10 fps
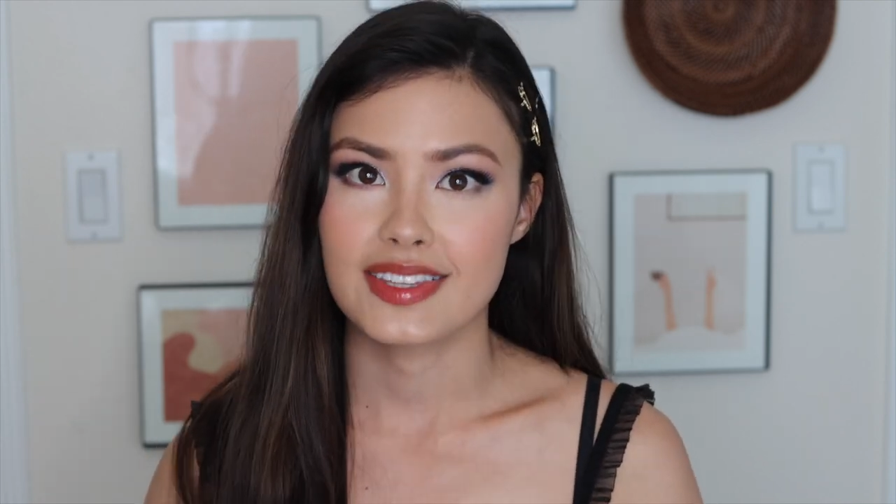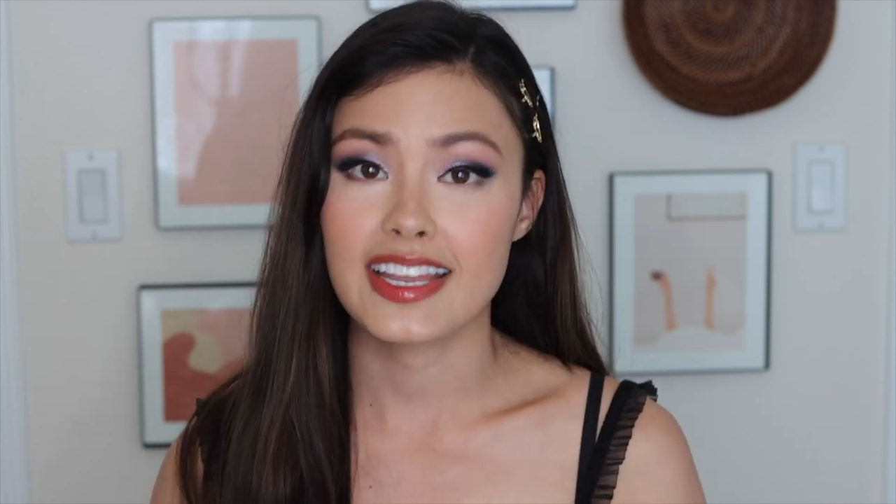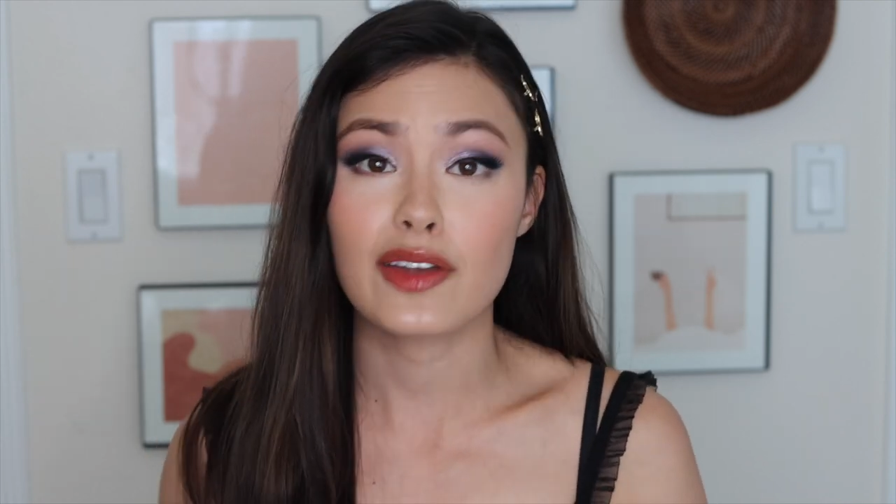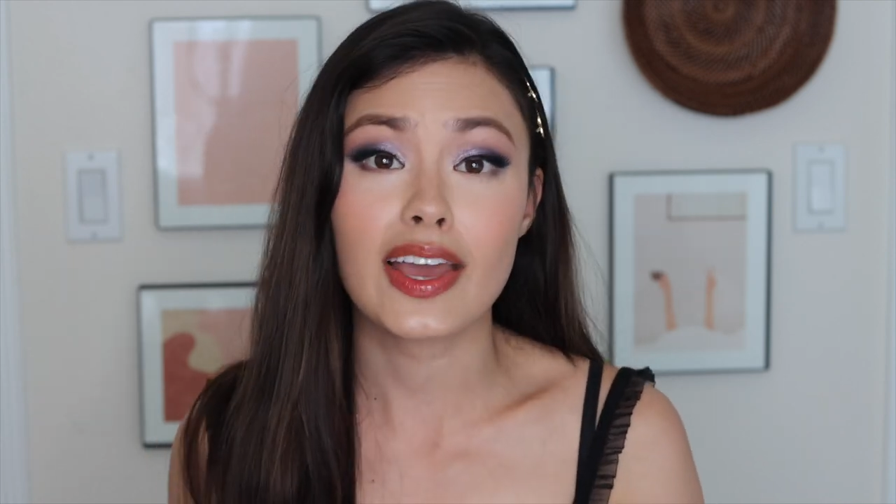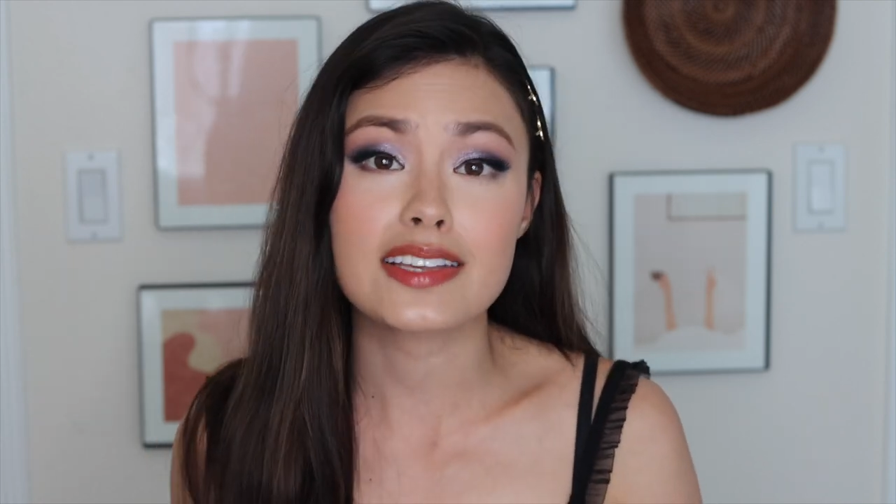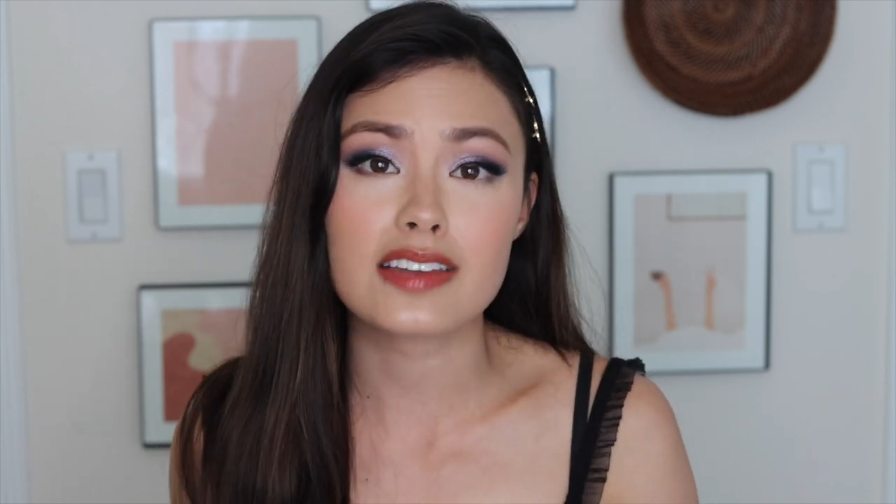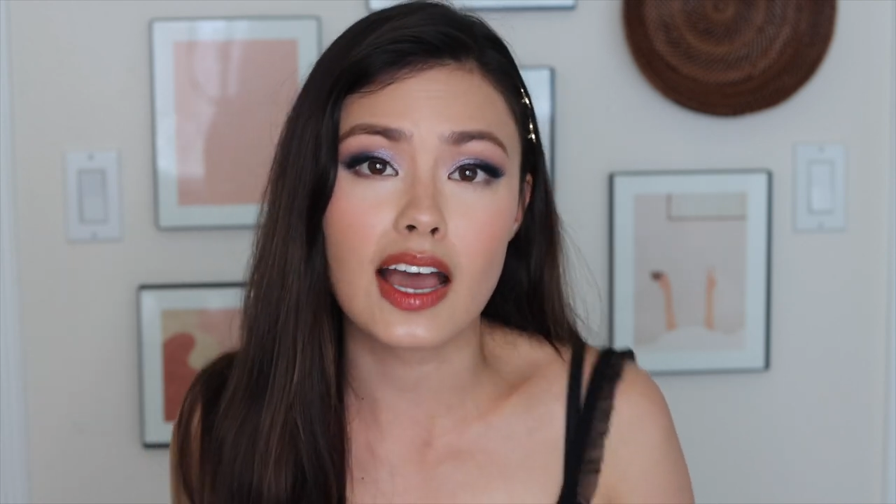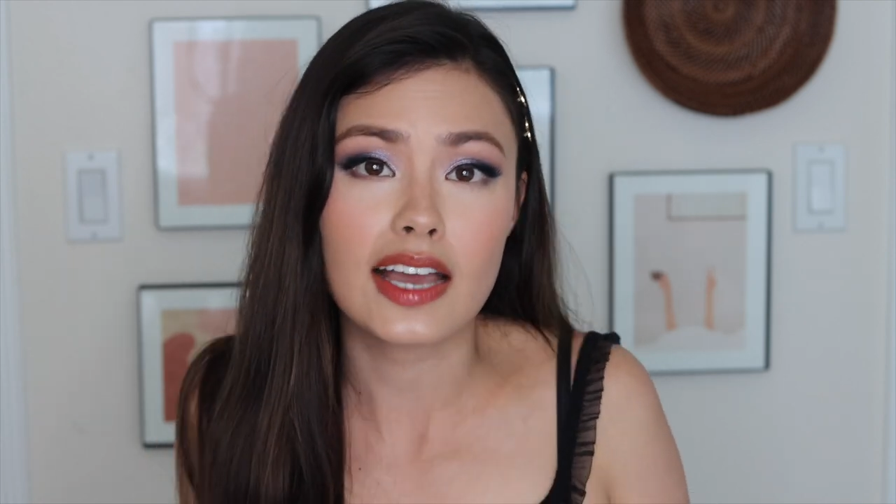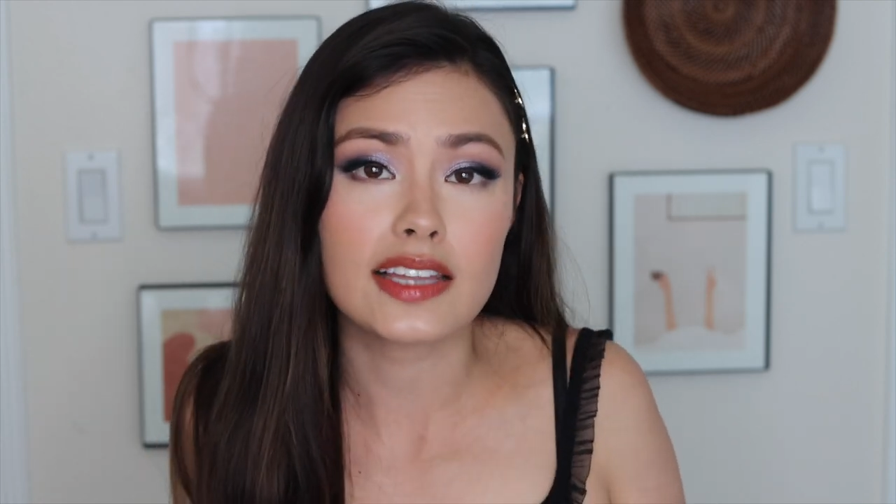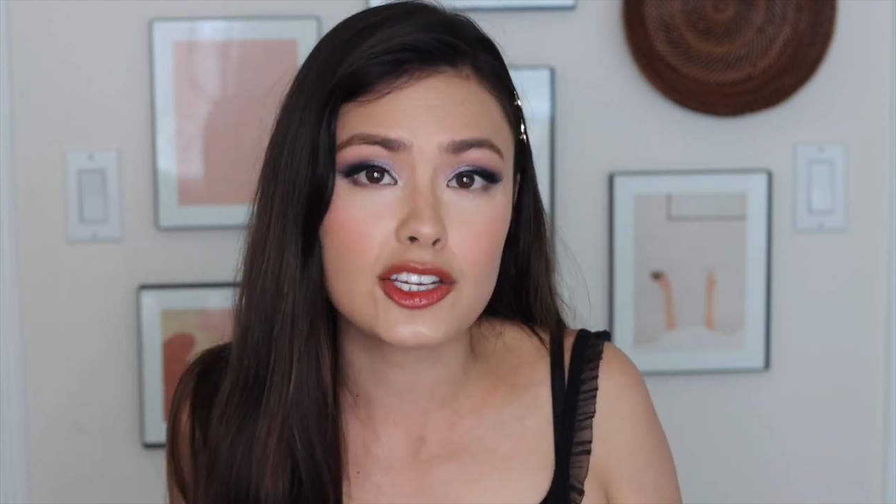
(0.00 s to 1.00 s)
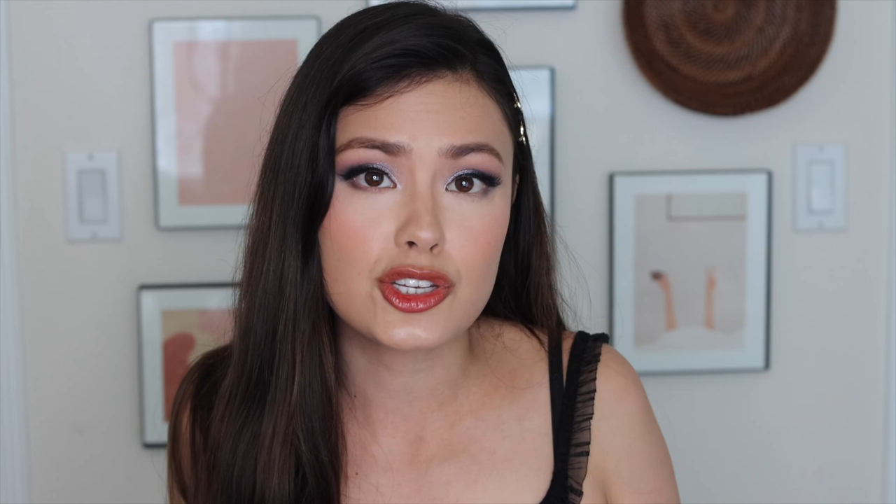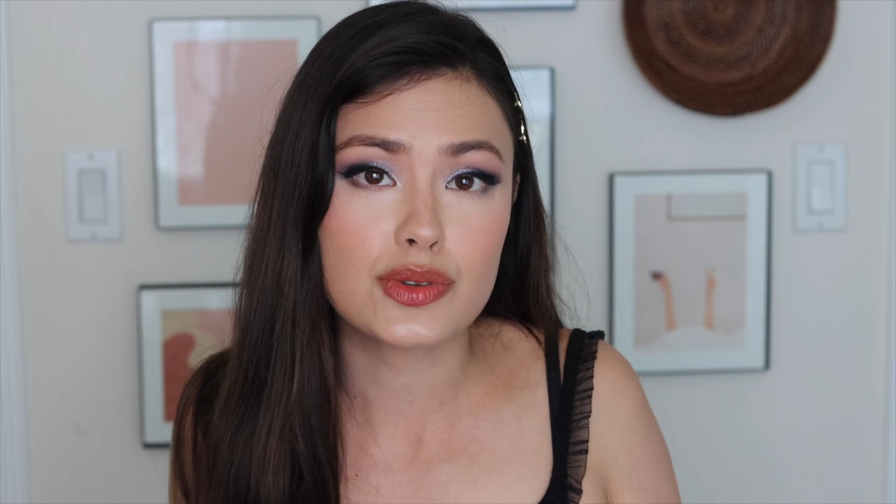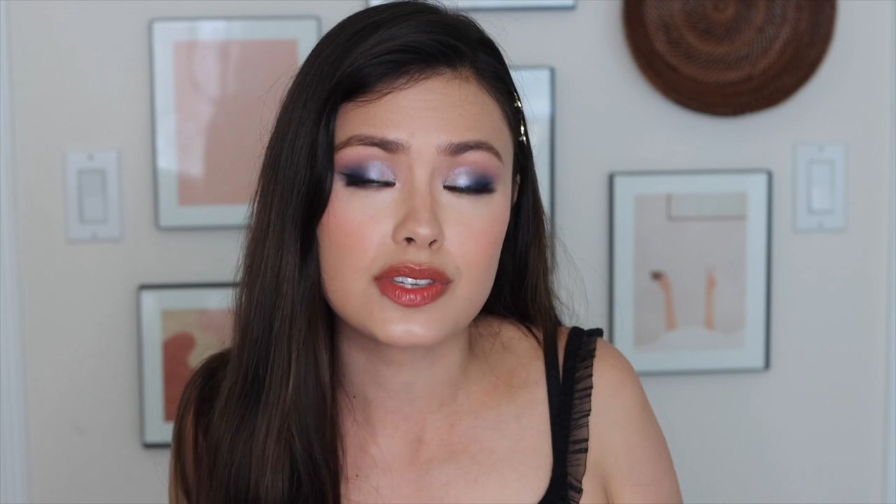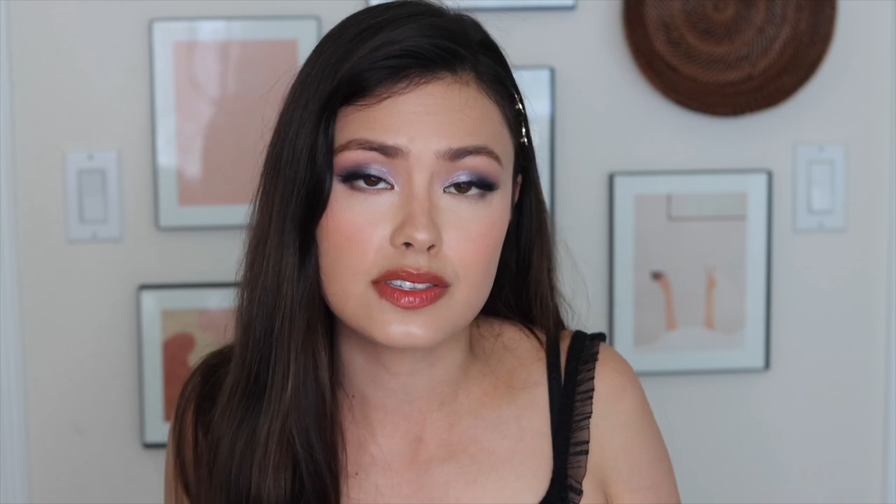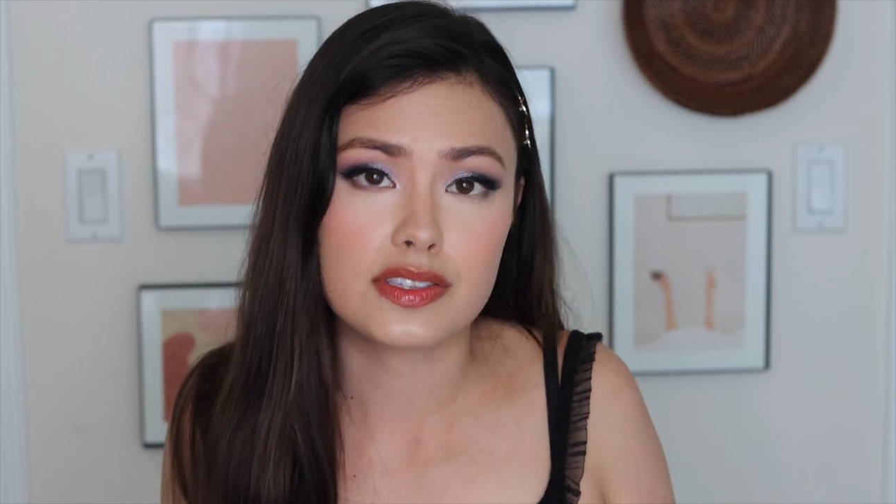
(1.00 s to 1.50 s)
Now next, I like to
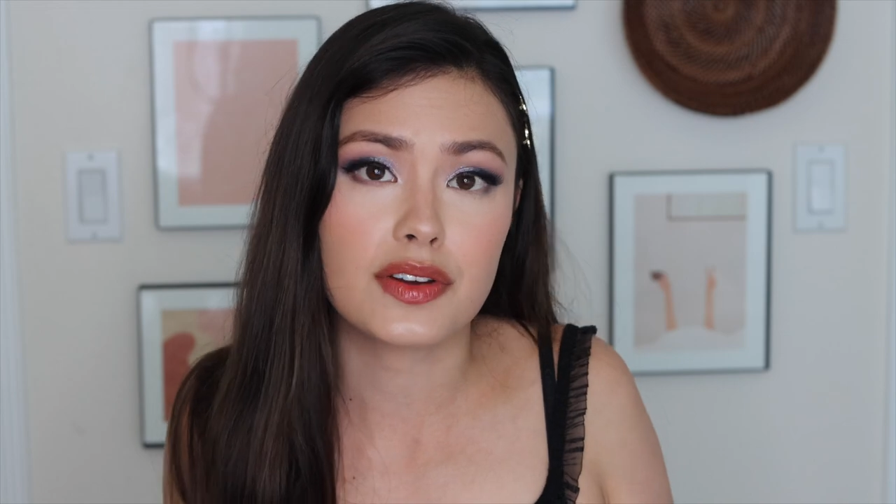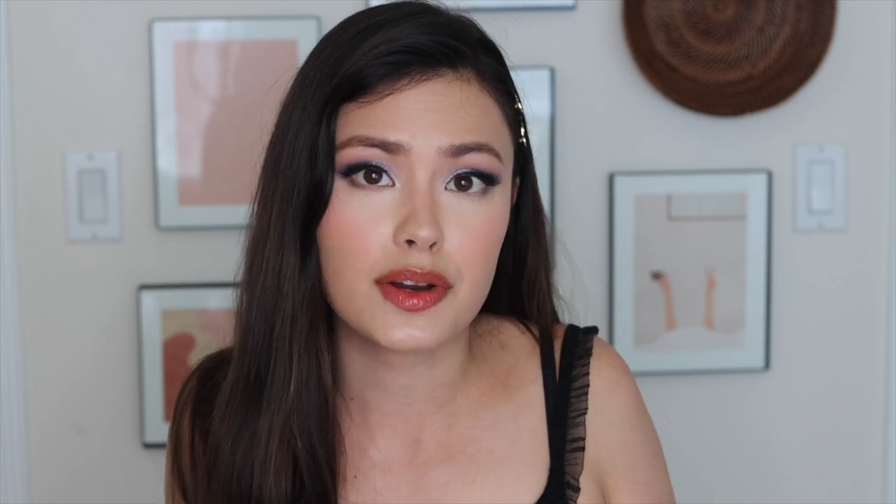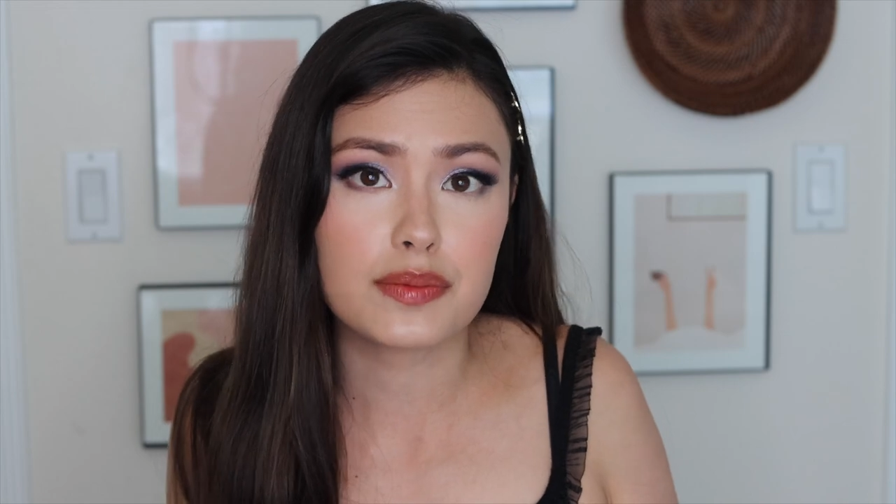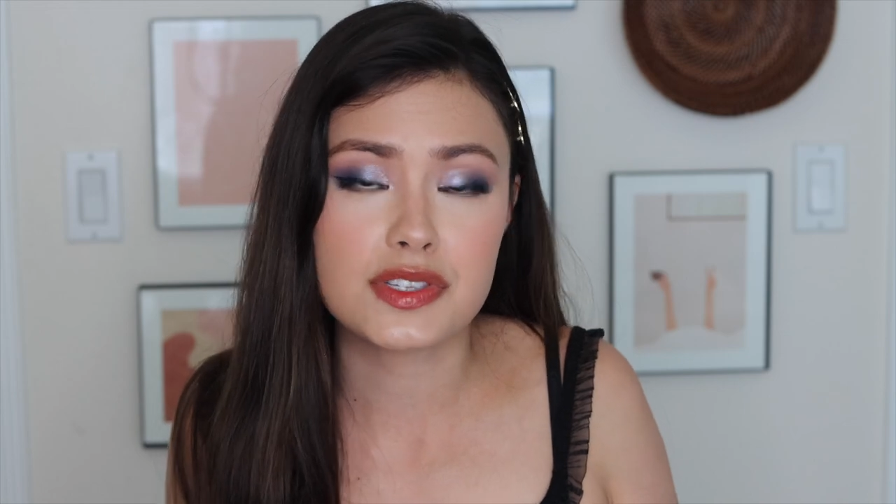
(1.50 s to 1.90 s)
use a serum.